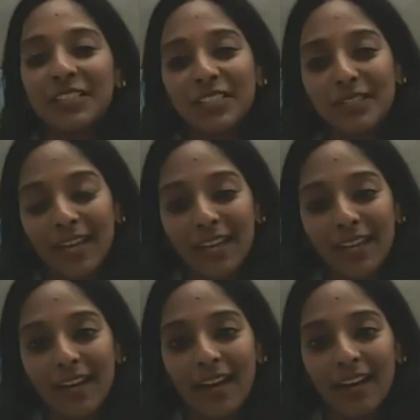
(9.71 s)

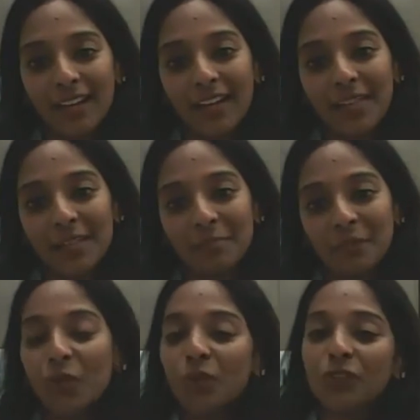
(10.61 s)
Today, I am
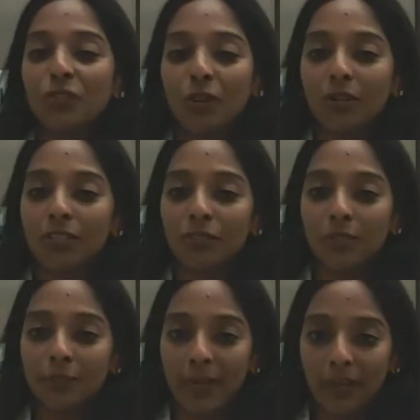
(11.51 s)
going to talk to you
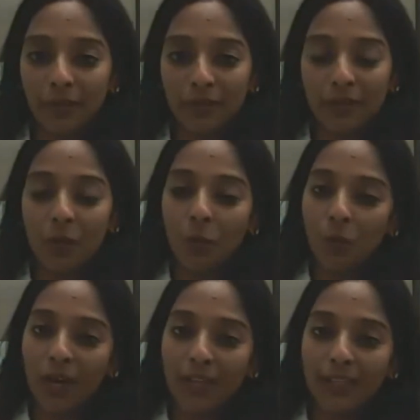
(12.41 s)
about
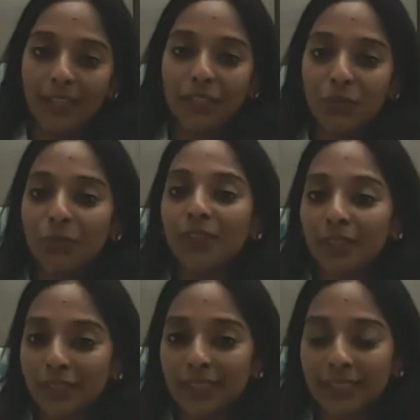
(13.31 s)
why 2
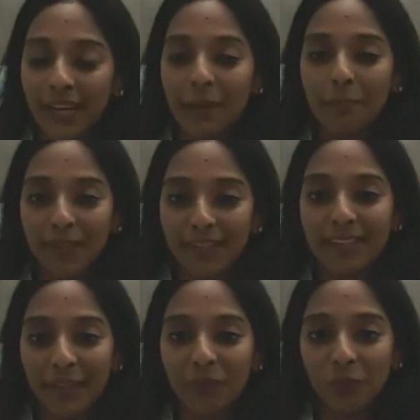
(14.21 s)
years are better
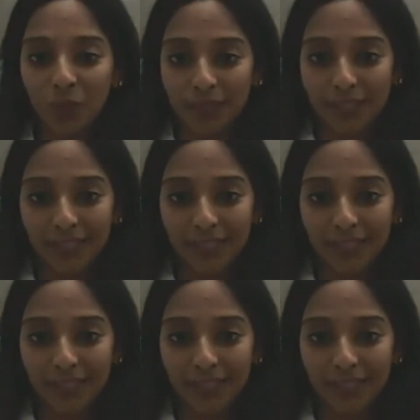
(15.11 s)
than 1.